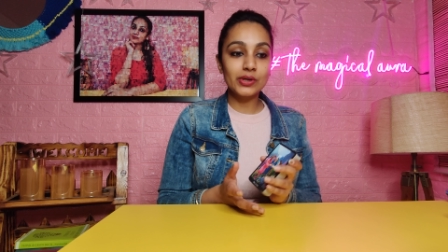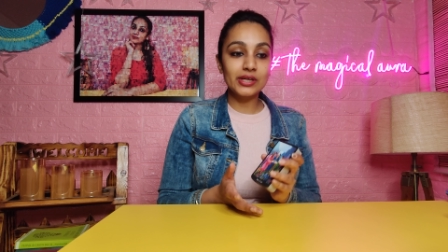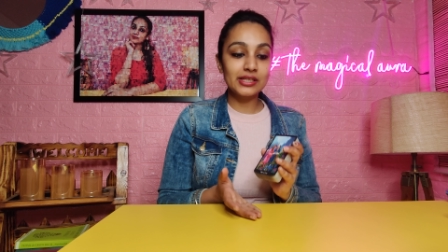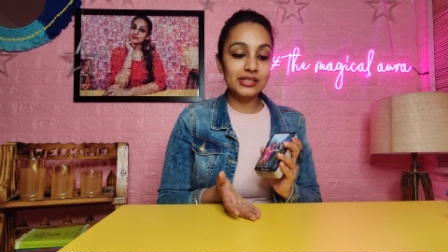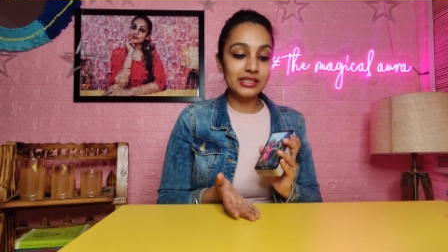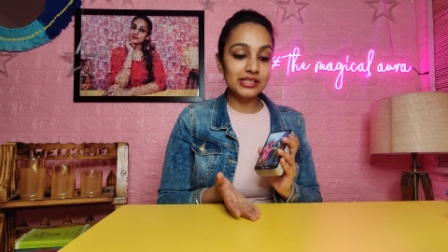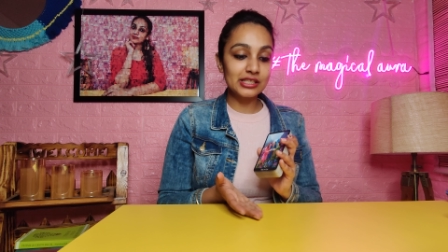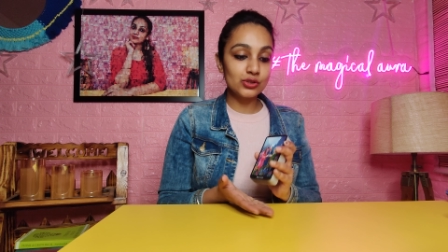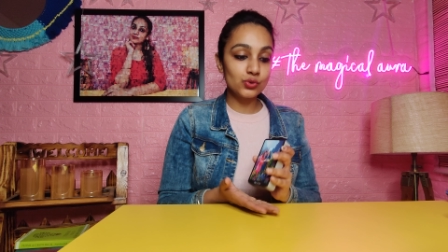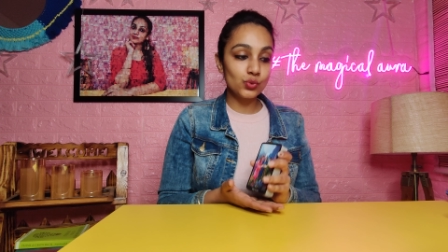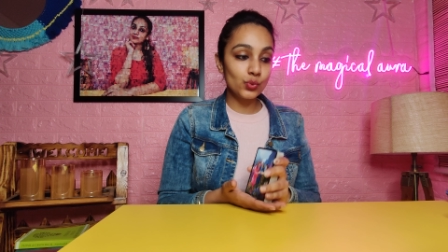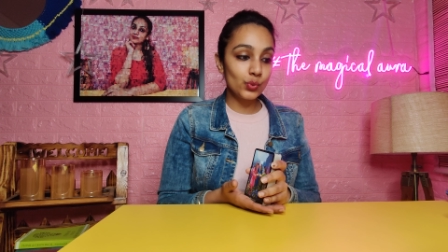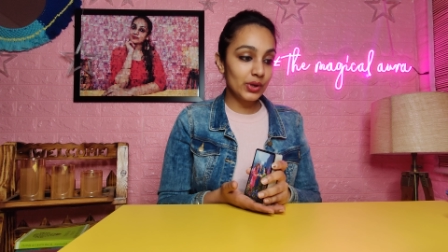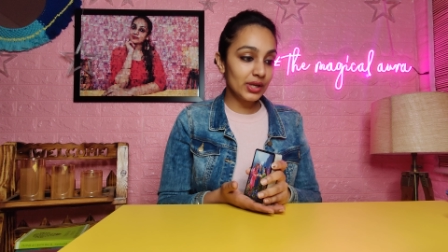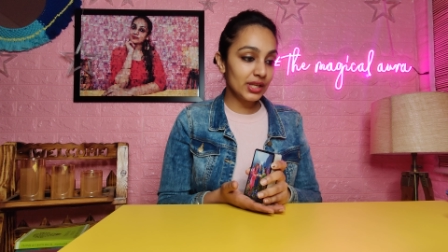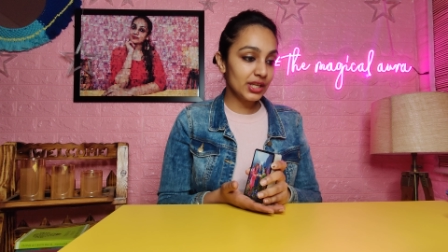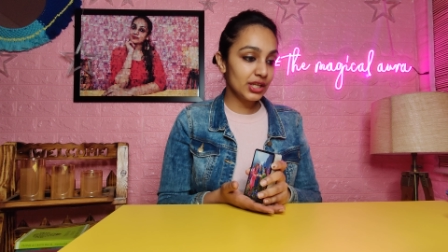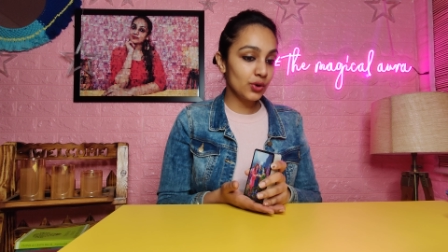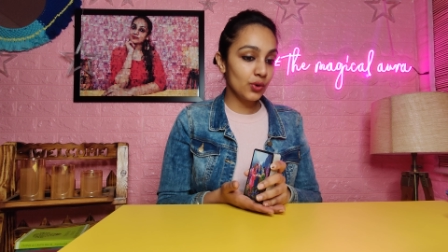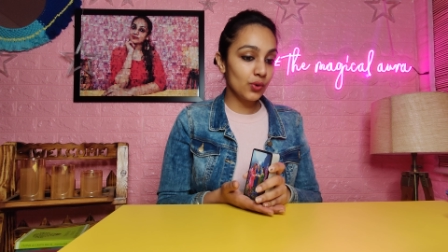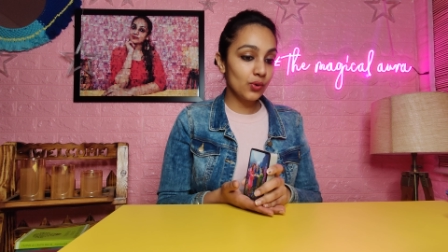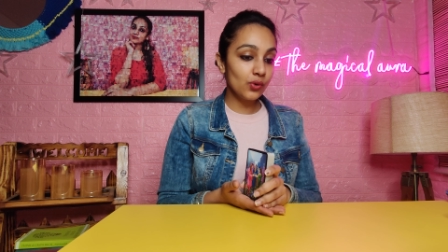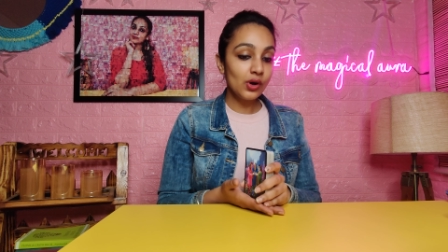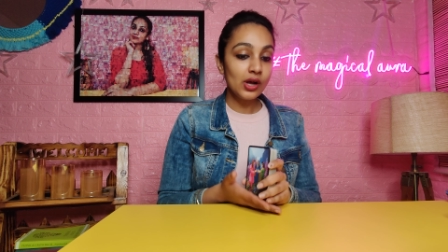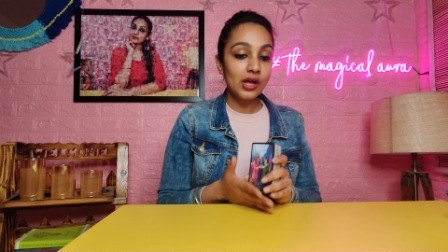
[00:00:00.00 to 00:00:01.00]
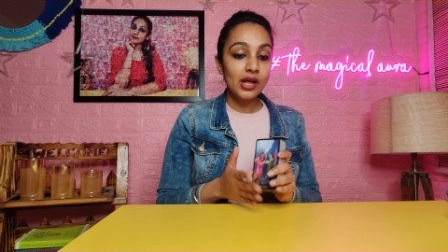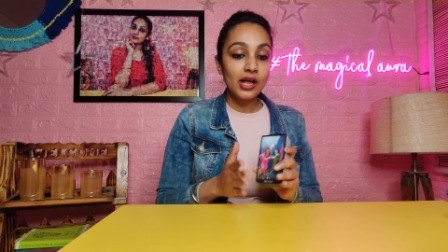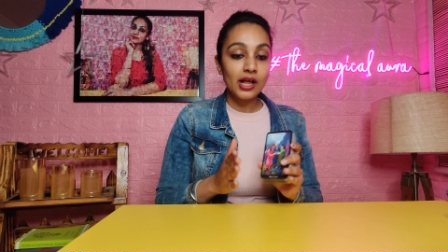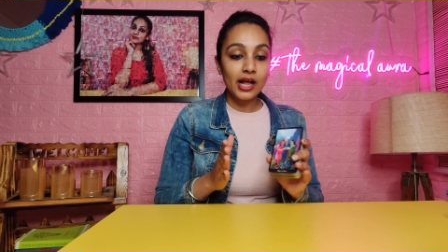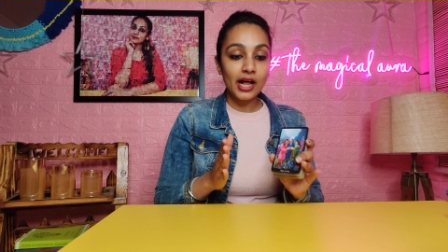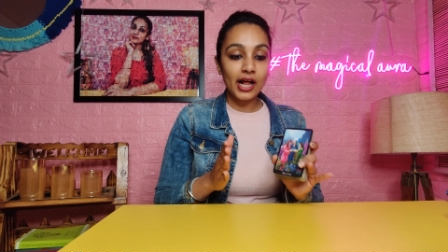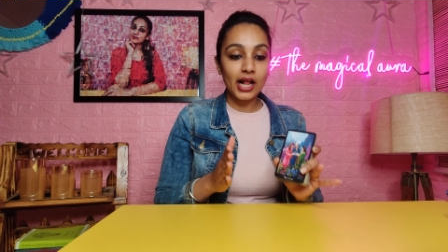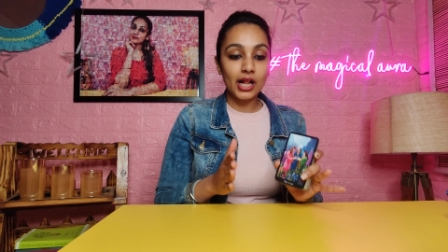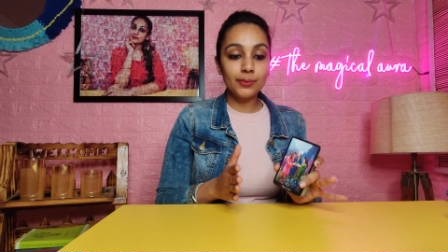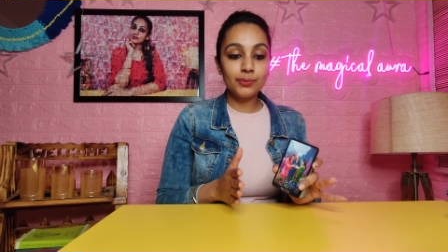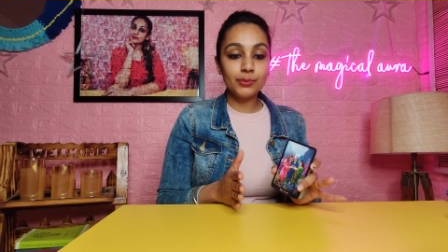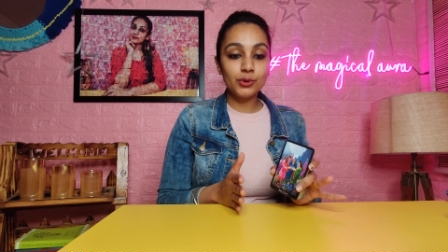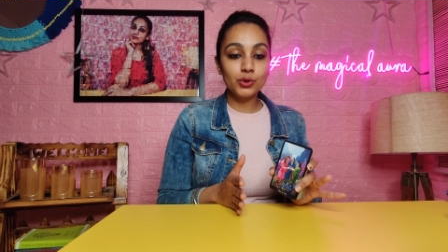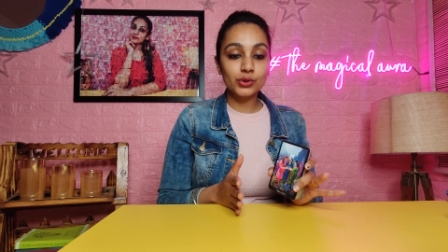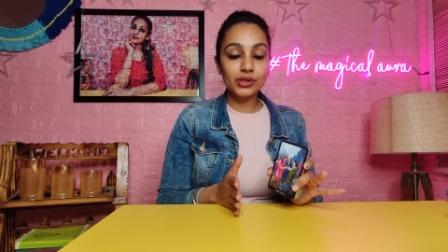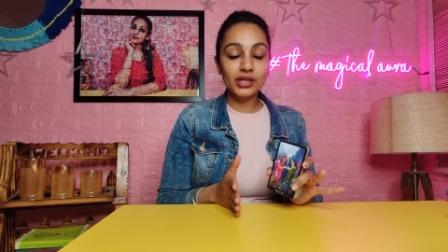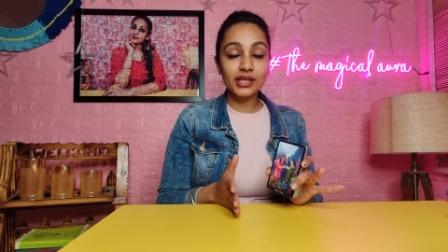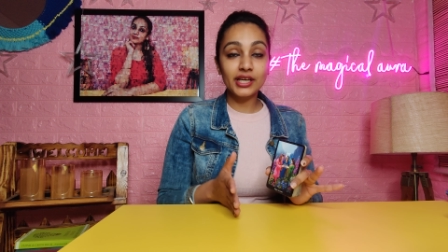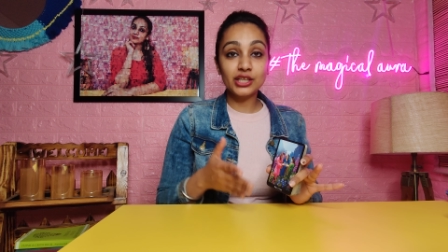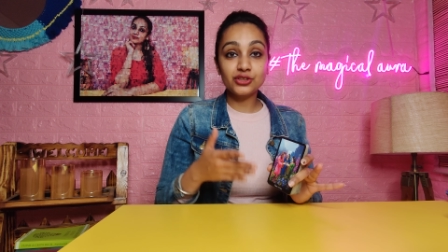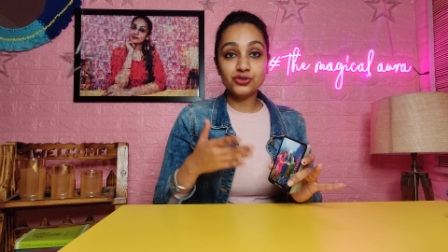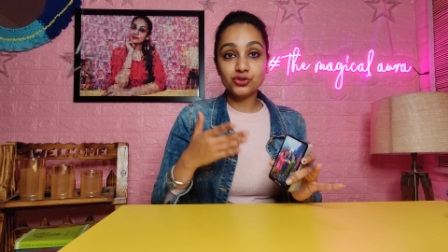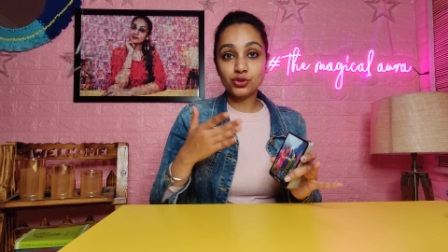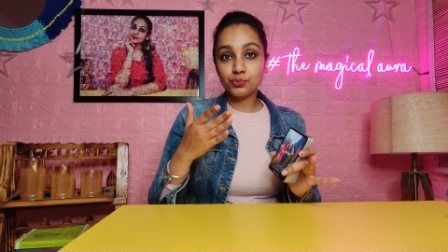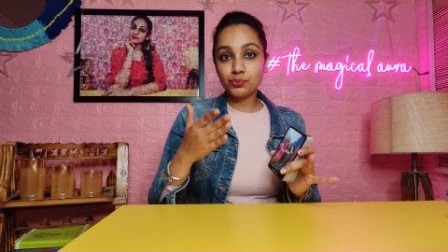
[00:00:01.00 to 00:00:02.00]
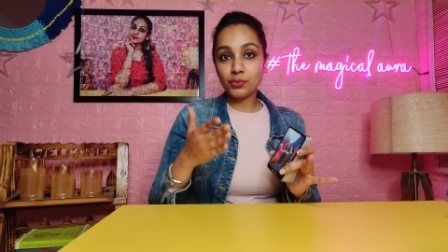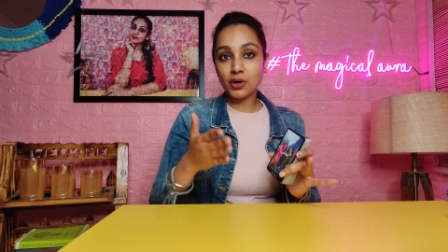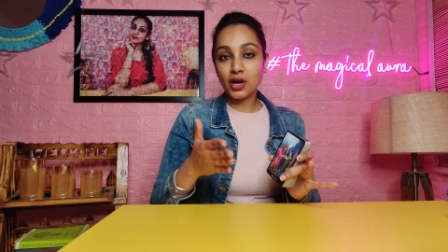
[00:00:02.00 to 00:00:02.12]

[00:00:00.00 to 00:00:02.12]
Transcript: In this video I'll be looking at your